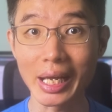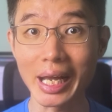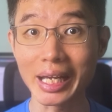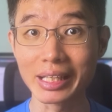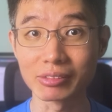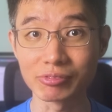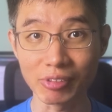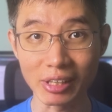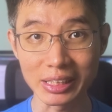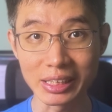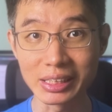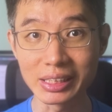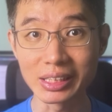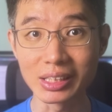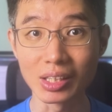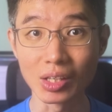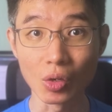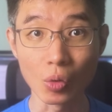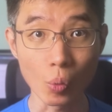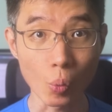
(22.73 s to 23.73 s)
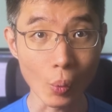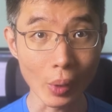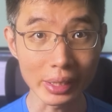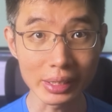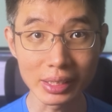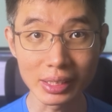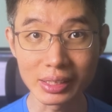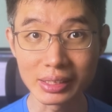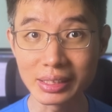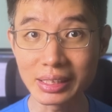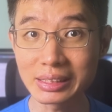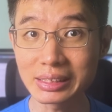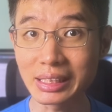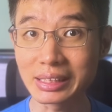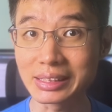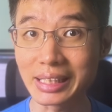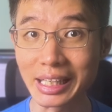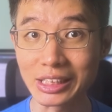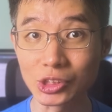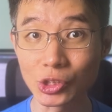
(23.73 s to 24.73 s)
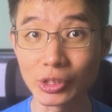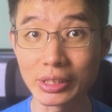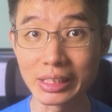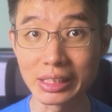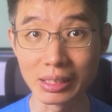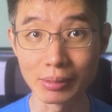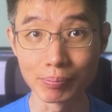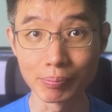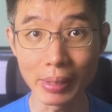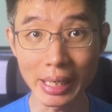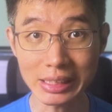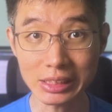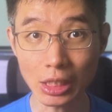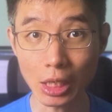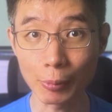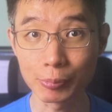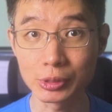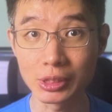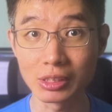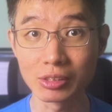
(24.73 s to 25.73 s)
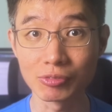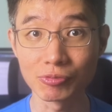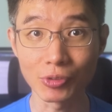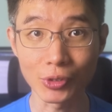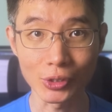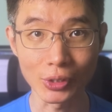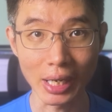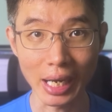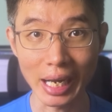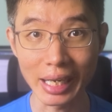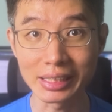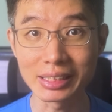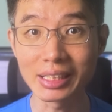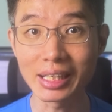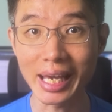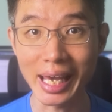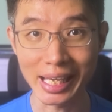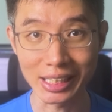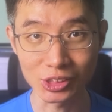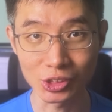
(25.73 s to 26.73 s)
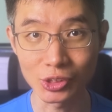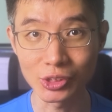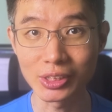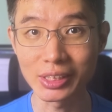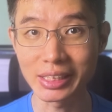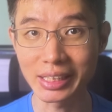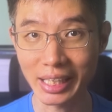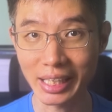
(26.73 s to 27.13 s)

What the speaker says: and finally, whether this is actually the best option for your idle SGD